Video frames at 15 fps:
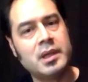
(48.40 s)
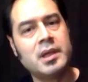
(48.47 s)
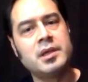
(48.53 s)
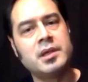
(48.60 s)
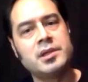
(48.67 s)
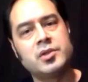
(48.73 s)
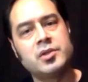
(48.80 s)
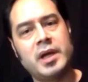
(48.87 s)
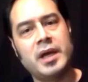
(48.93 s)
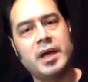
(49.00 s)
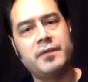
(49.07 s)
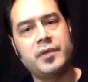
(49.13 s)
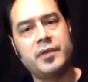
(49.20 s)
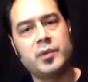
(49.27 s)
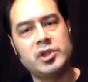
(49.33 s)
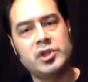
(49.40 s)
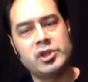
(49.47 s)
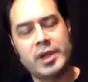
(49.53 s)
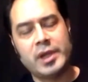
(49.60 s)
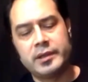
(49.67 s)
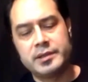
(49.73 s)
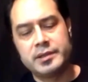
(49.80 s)
So I have three
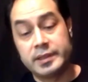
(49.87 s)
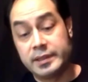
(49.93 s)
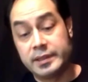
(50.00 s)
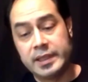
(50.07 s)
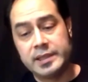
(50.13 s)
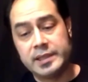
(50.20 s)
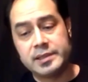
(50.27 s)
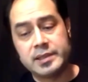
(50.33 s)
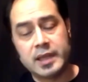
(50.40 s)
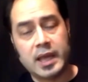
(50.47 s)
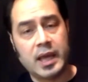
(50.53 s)
channels at least,